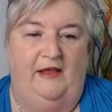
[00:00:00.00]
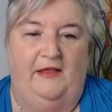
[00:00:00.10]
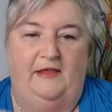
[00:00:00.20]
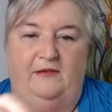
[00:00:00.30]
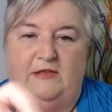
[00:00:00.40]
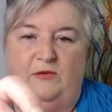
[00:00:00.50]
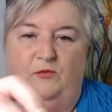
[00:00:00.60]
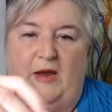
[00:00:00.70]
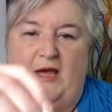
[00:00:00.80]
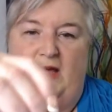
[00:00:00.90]
Then there's a
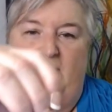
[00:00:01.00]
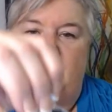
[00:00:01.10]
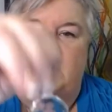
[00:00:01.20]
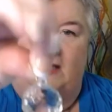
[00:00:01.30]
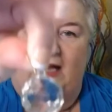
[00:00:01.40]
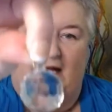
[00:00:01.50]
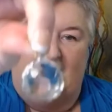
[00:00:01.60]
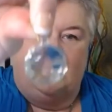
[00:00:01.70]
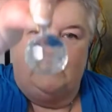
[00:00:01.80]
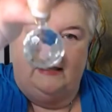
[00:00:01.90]
round
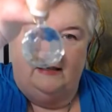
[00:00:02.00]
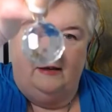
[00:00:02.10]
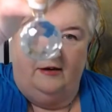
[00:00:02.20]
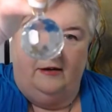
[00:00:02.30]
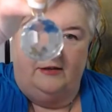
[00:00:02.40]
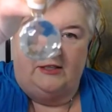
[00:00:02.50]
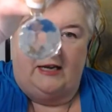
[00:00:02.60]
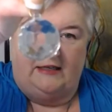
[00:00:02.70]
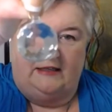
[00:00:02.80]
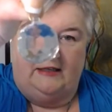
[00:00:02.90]
glass
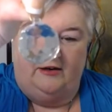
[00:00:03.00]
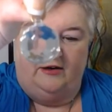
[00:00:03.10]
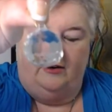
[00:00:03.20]
chandelier